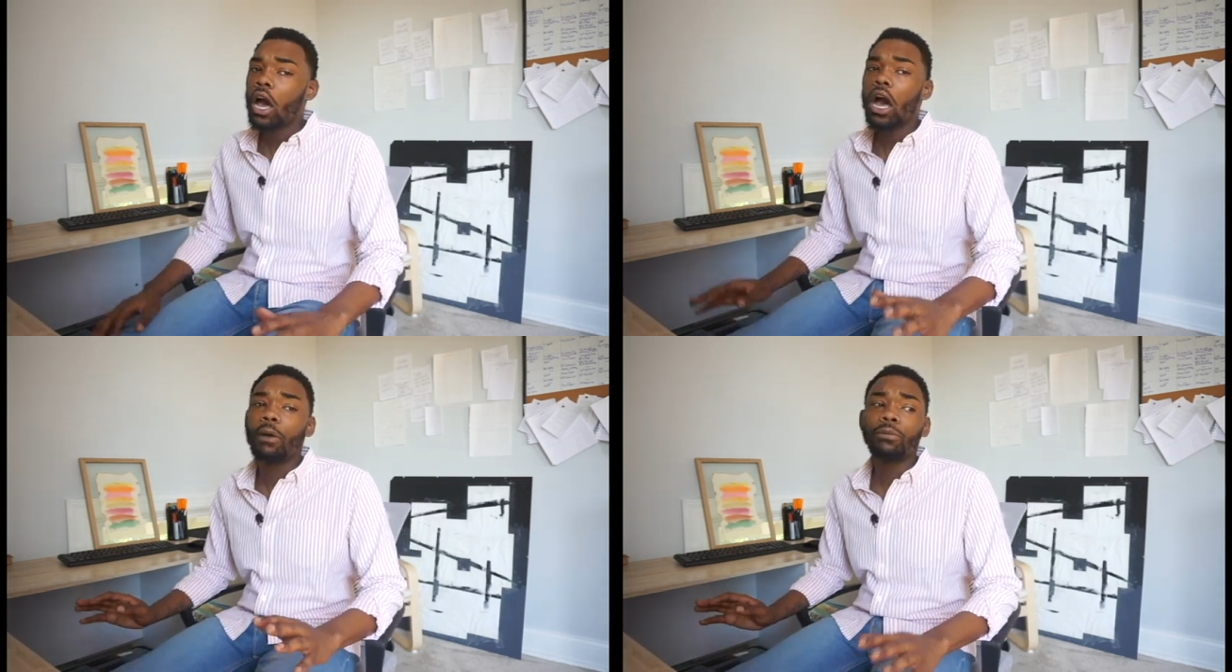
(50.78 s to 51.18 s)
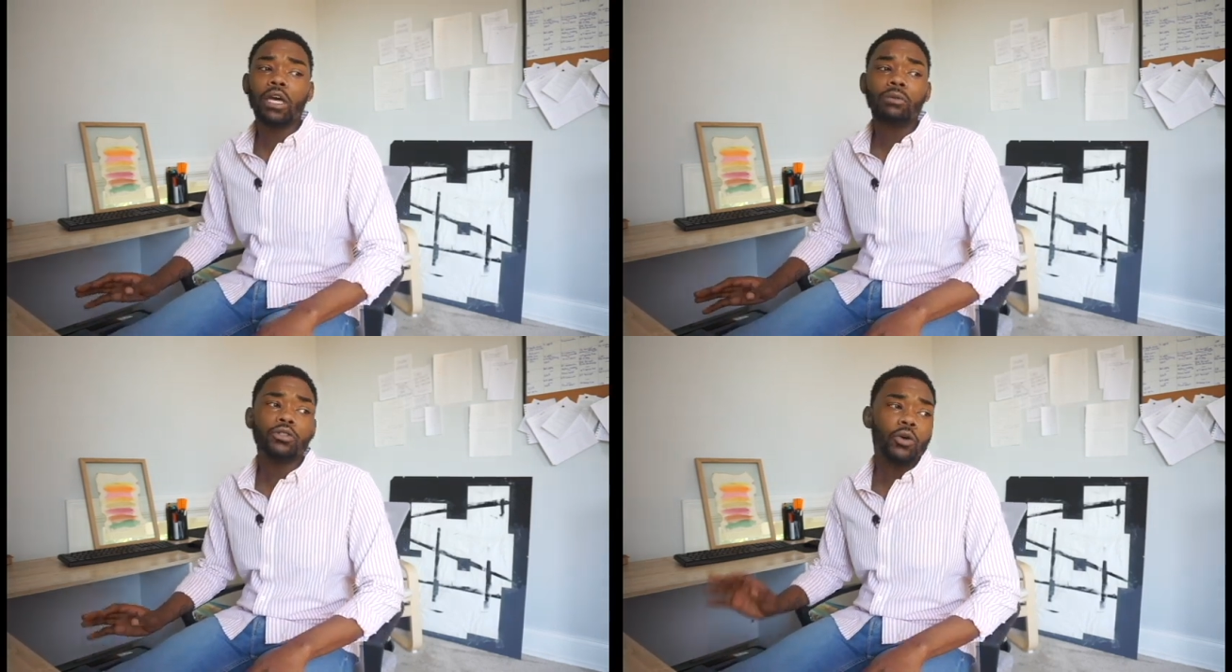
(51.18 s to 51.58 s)
Um,
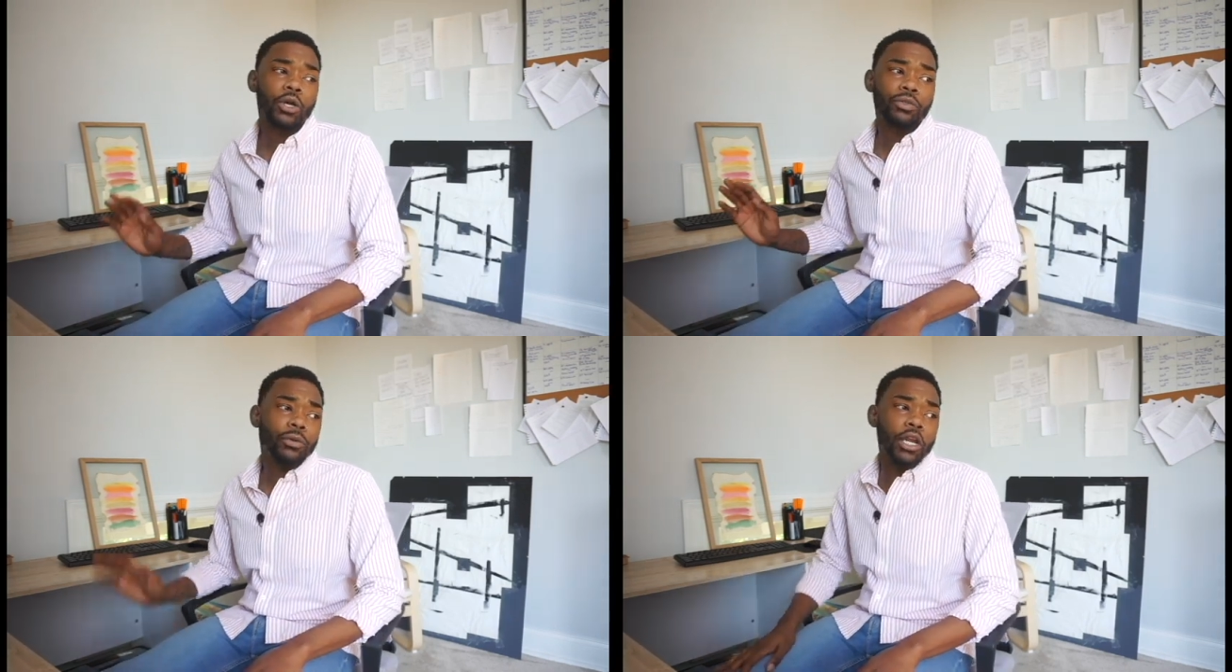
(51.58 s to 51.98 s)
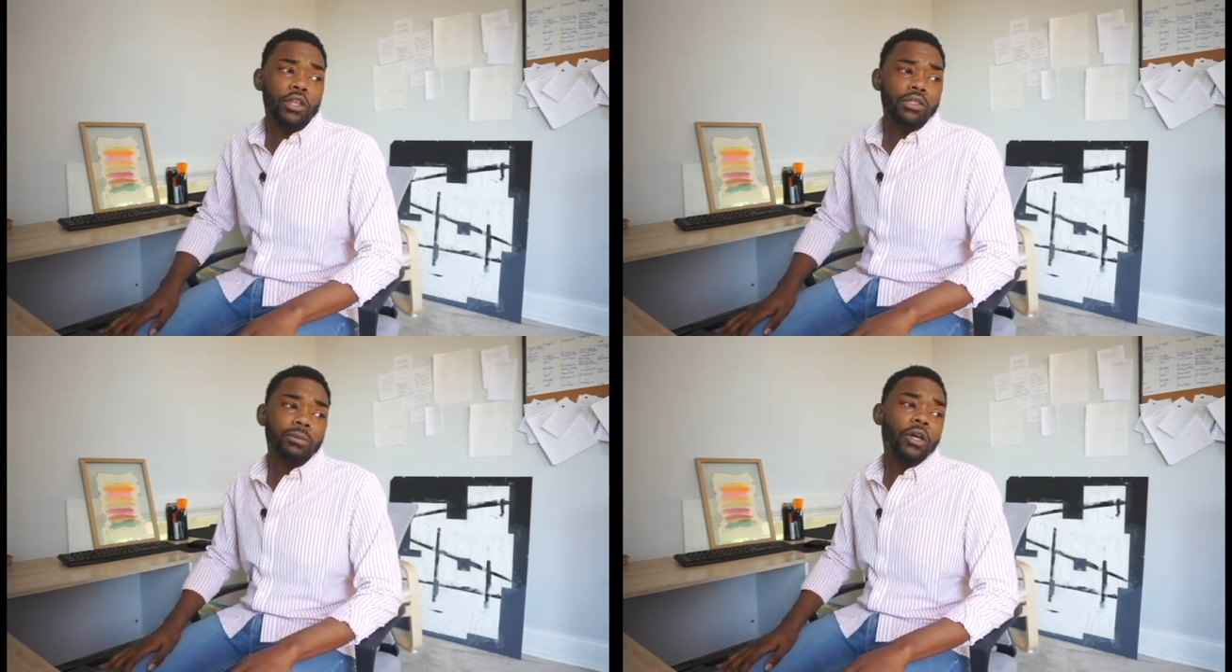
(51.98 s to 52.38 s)
come join.
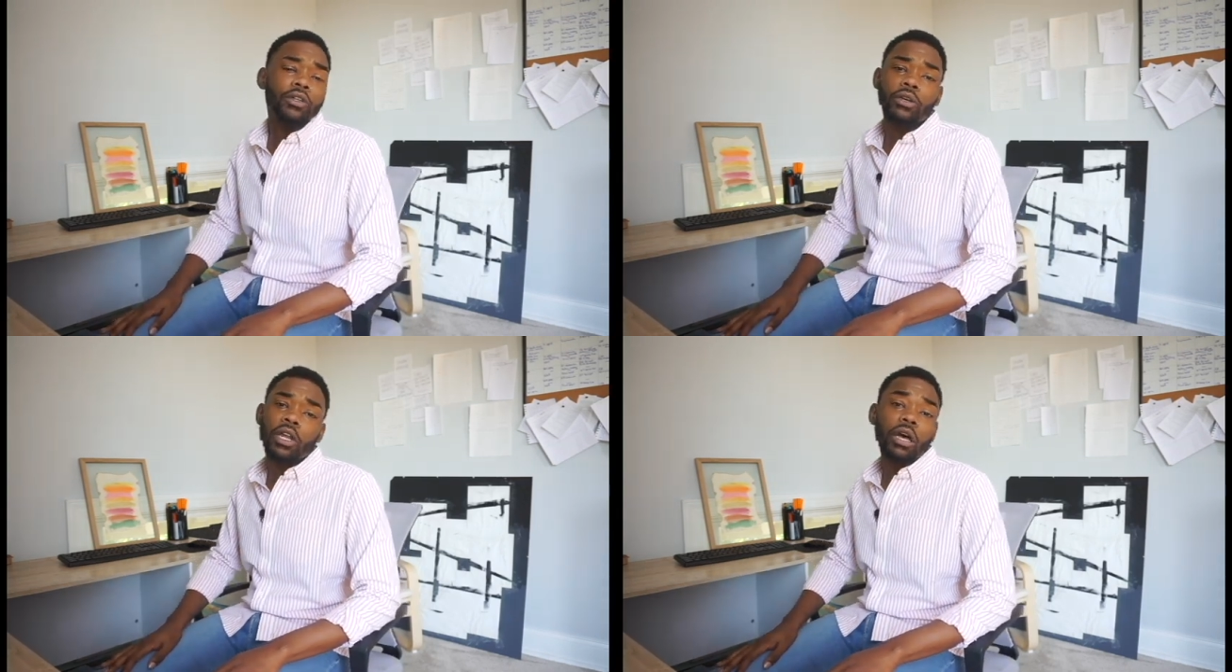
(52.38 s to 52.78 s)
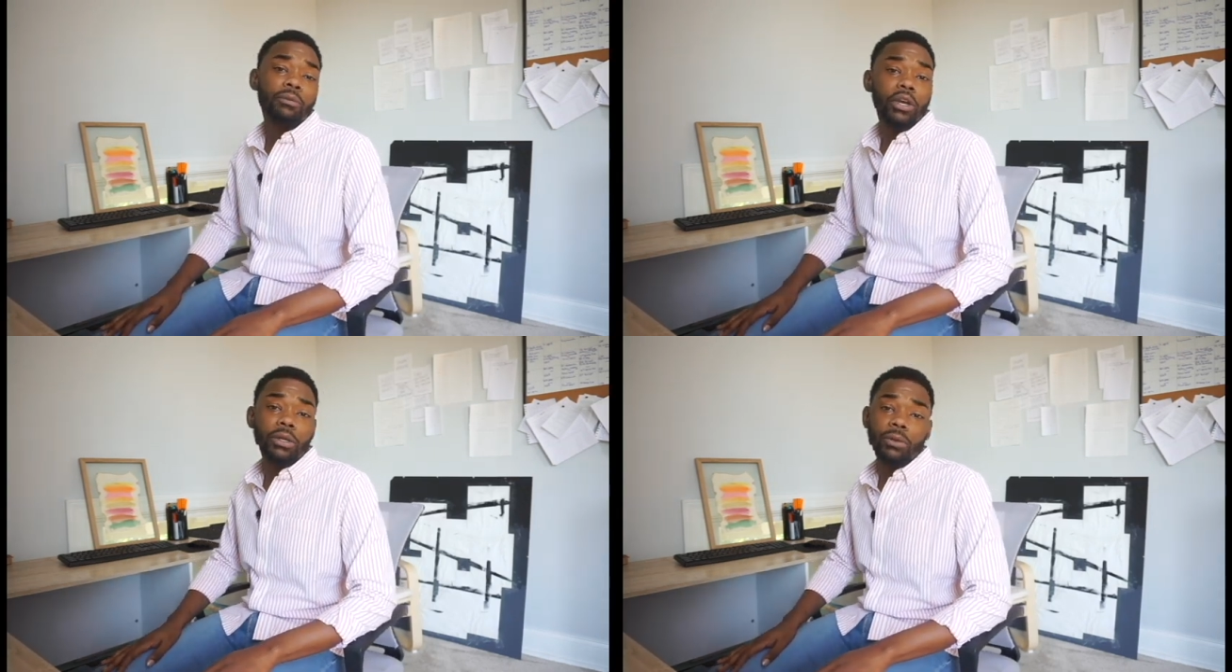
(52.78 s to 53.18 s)
$3 a month. You can
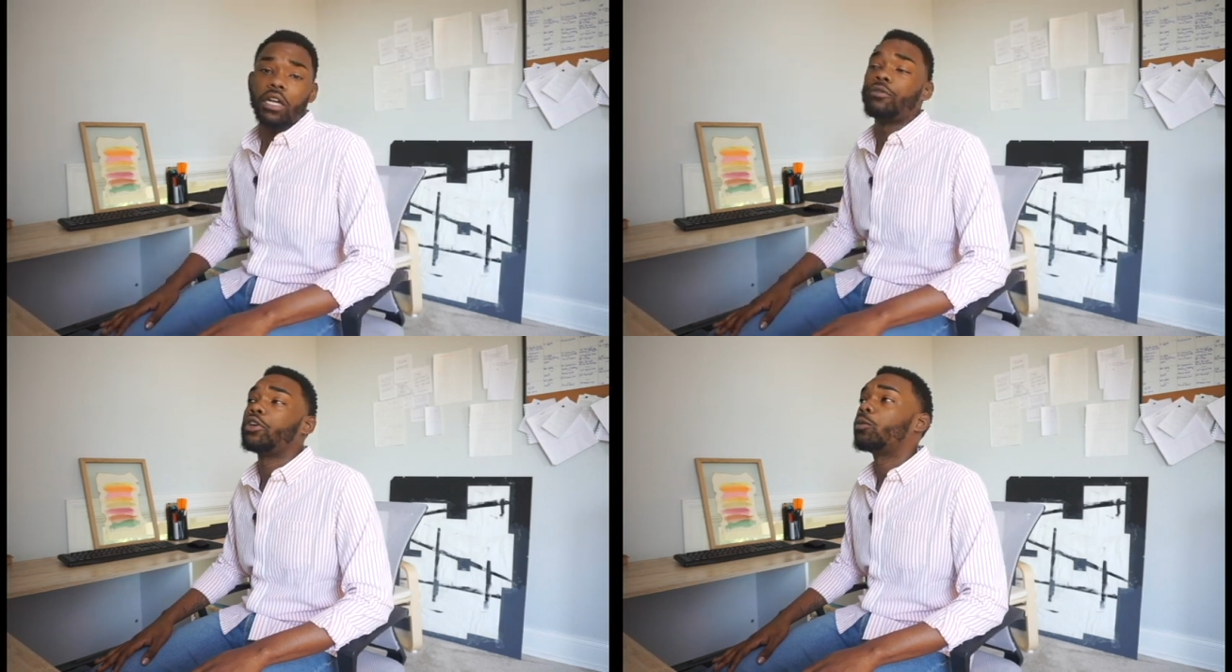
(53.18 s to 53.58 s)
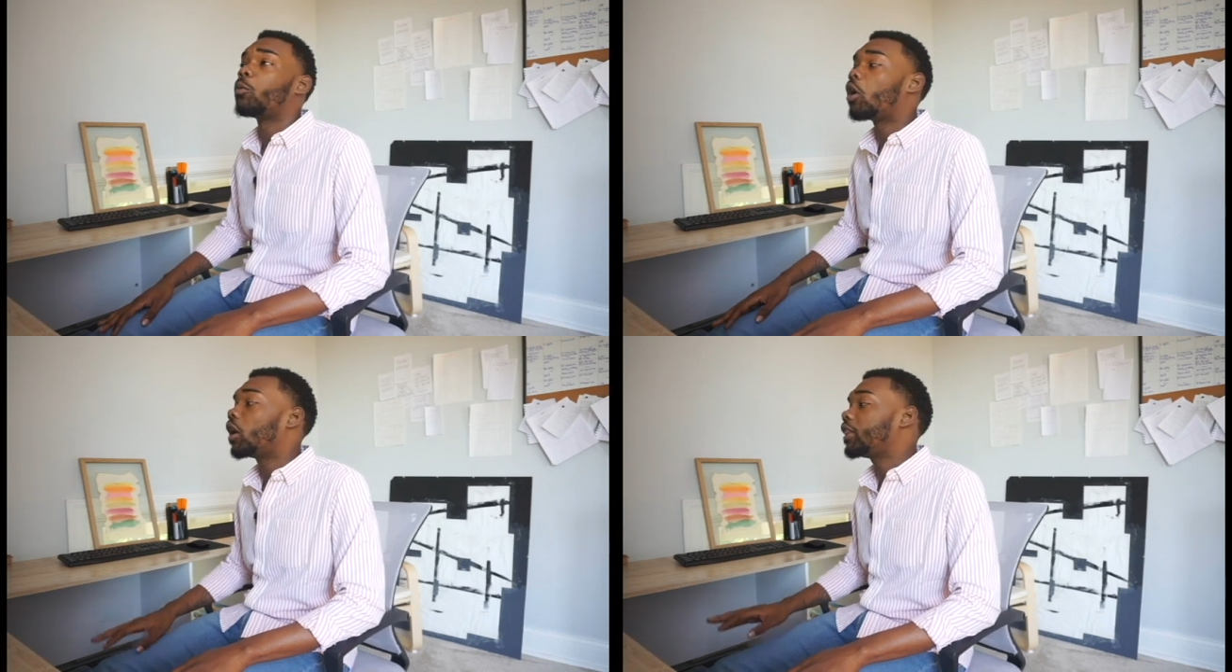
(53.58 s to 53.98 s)
upgrade whenever you
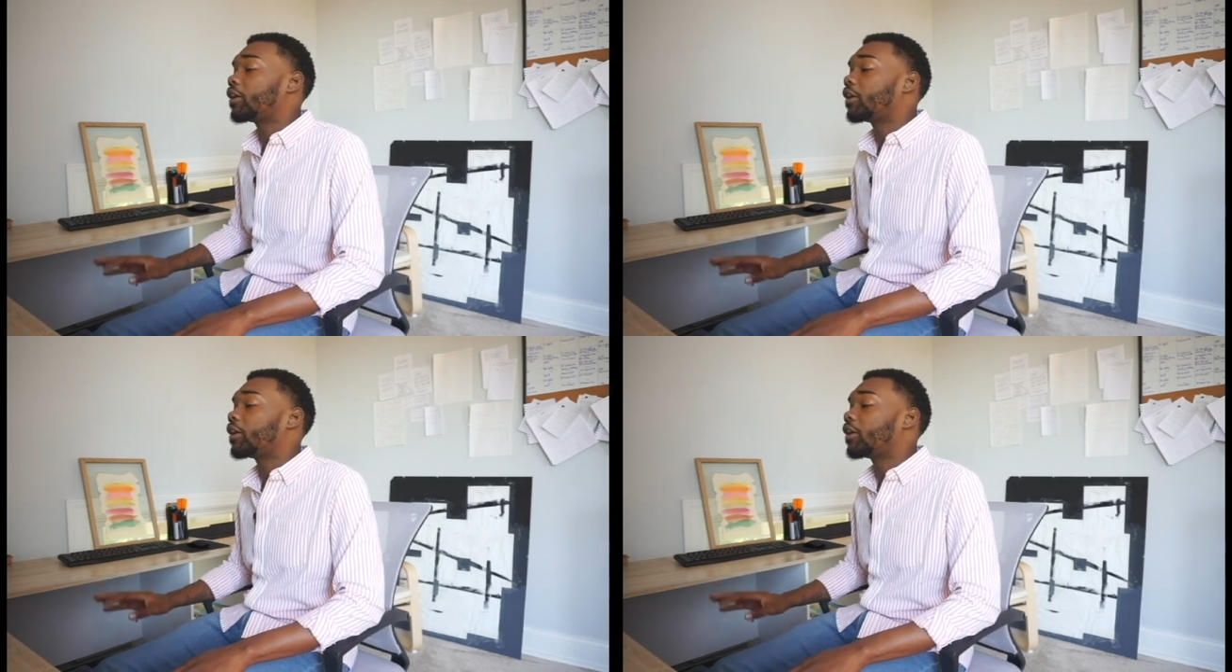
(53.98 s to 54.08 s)
want.